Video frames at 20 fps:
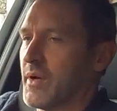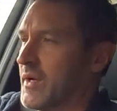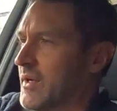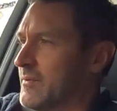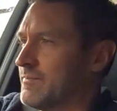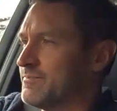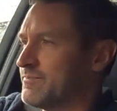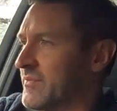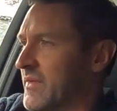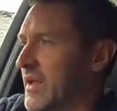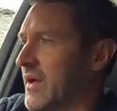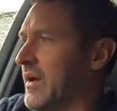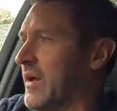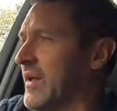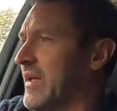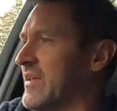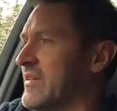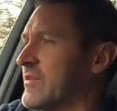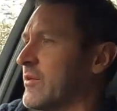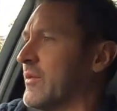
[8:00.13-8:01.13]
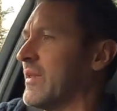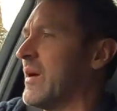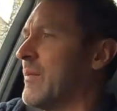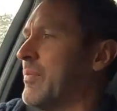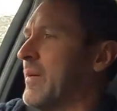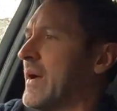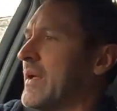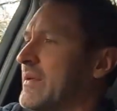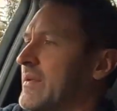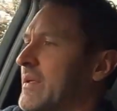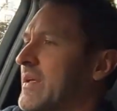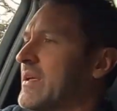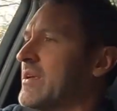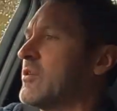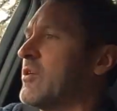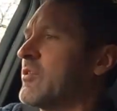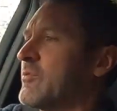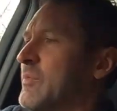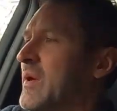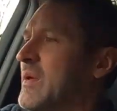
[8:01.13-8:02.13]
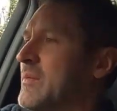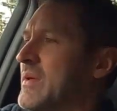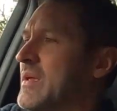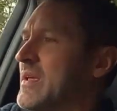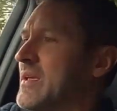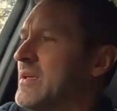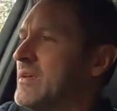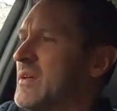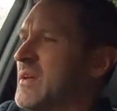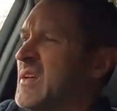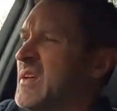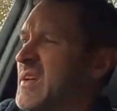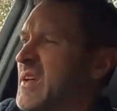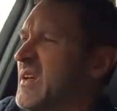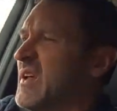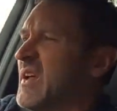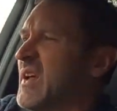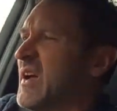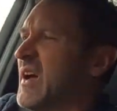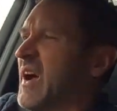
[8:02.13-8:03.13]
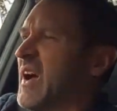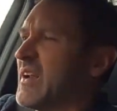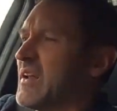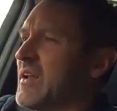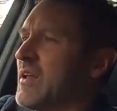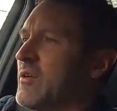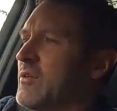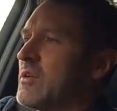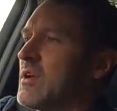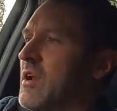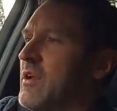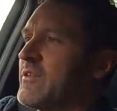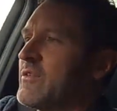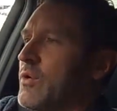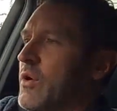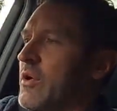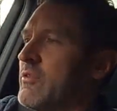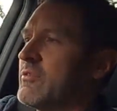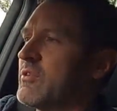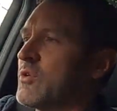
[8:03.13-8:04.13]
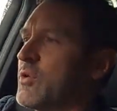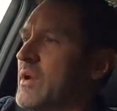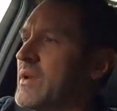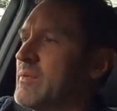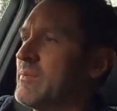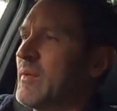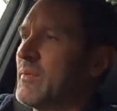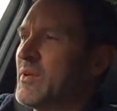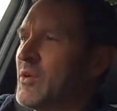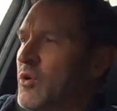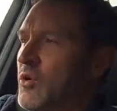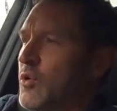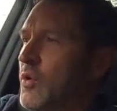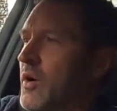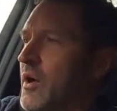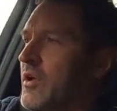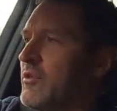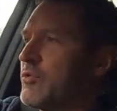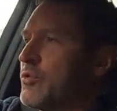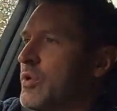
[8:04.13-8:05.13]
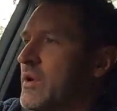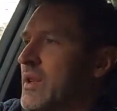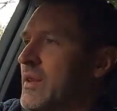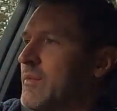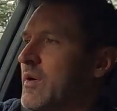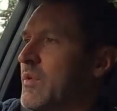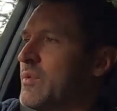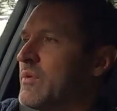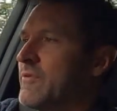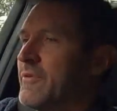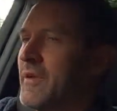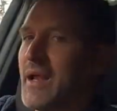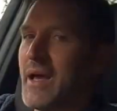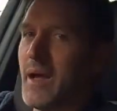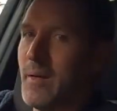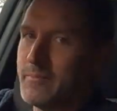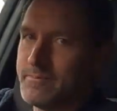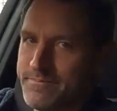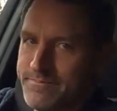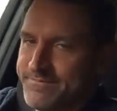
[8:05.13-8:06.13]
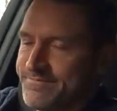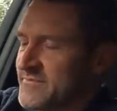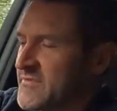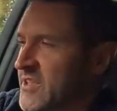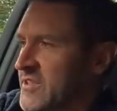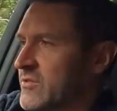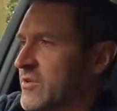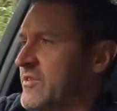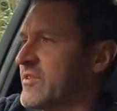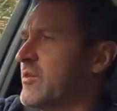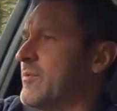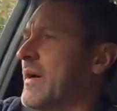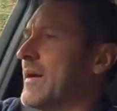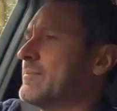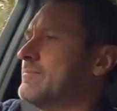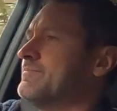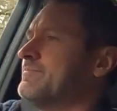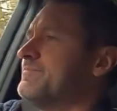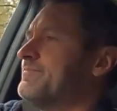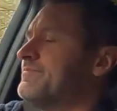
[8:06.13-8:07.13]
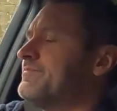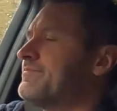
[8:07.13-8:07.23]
but it's not that bad. It costs maybe, I don't know, close to 100 quid, maybe not quite 100 quid at the moment to fill it up, so it's not too bad.